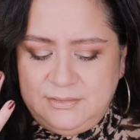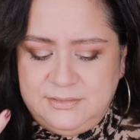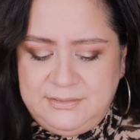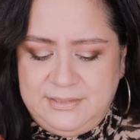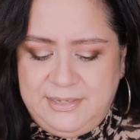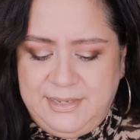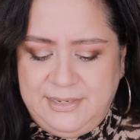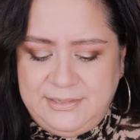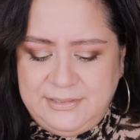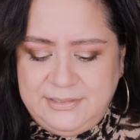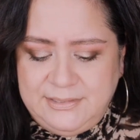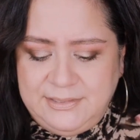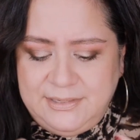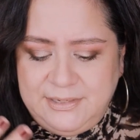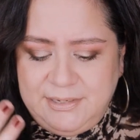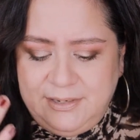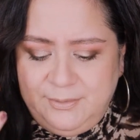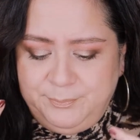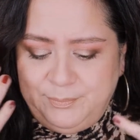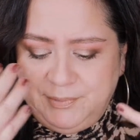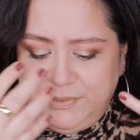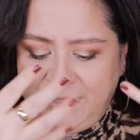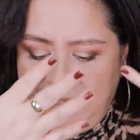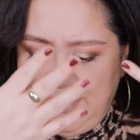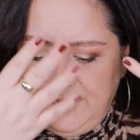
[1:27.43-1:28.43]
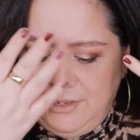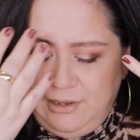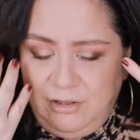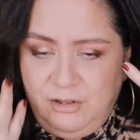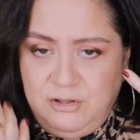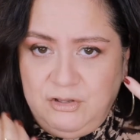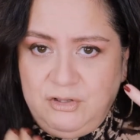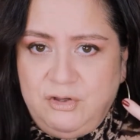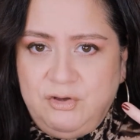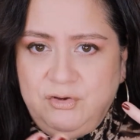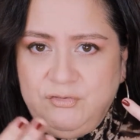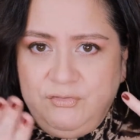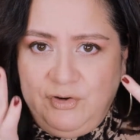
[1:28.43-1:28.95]
lightly apply
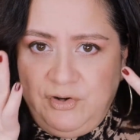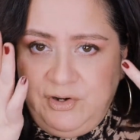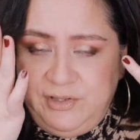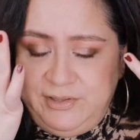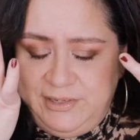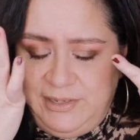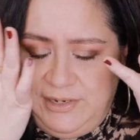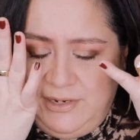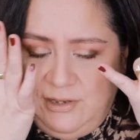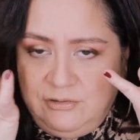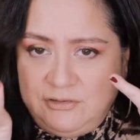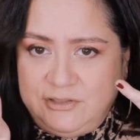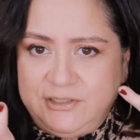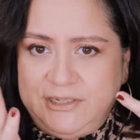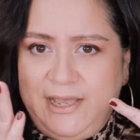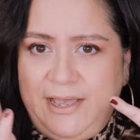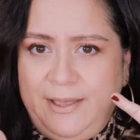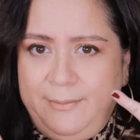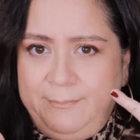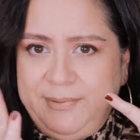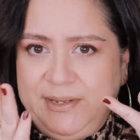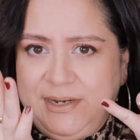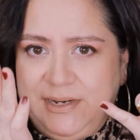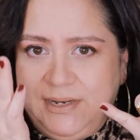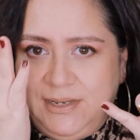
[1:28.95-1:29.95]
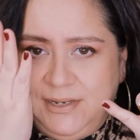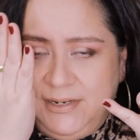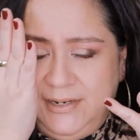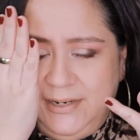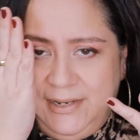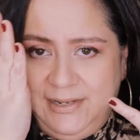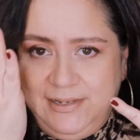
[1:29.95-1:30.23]
all over, and then I'll tap it in